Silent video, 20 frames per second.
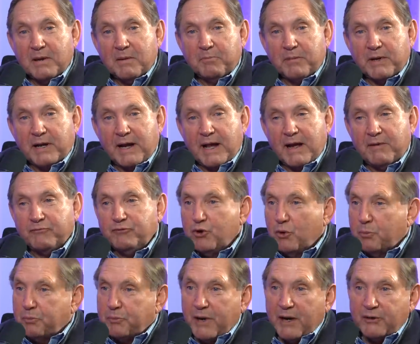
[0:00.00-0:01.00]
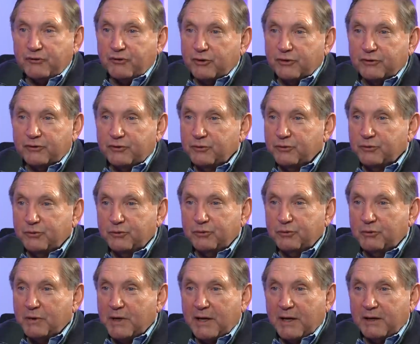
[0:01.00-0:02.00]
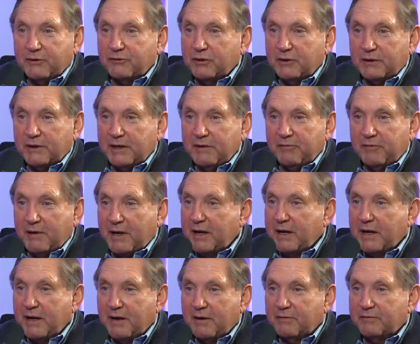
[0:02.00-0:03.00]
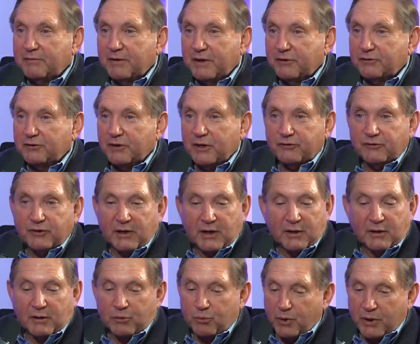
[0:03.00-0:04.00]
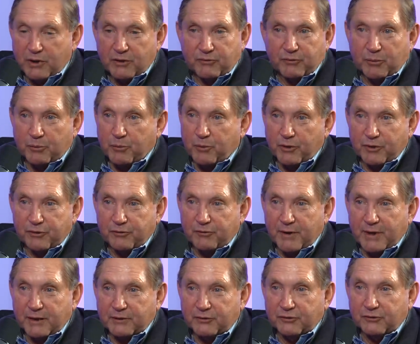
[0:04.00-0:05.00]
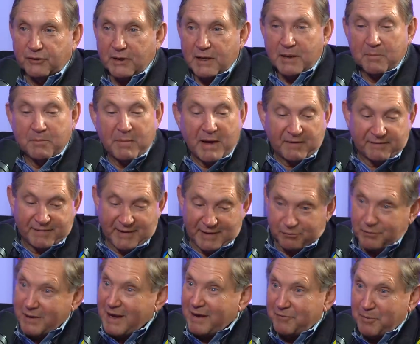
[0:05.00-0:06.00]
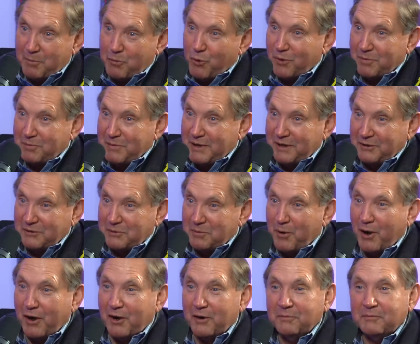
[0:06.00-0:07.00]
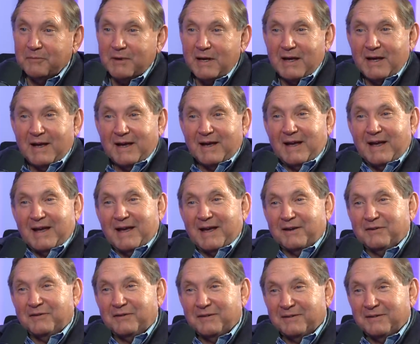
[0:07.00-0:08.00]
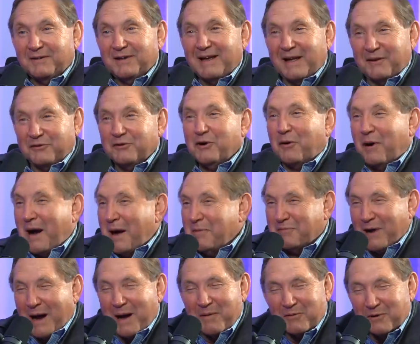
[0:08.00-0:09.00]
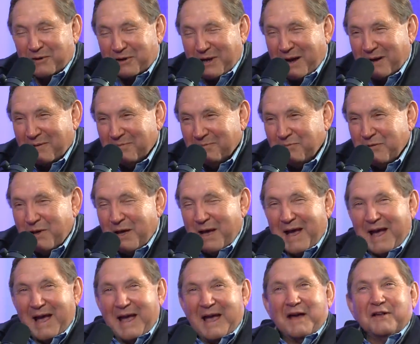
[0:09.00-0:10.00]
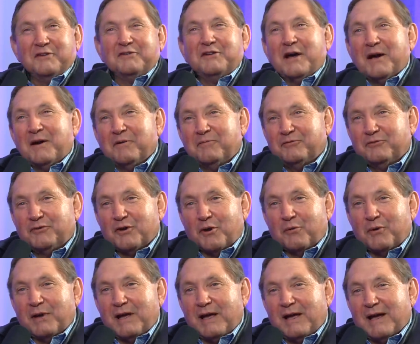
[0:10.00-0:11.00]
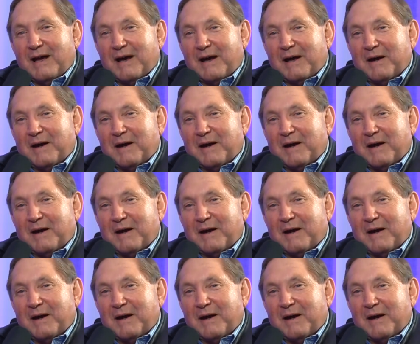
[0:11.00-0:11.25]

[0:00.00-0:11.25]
But I have no pressure to leave. I have, as I said, a wonderful board of directors. Matter of fact, we have a board meeting tomorrow. We'll wrap up soon, and you can go prepare. I'm okay. And so we,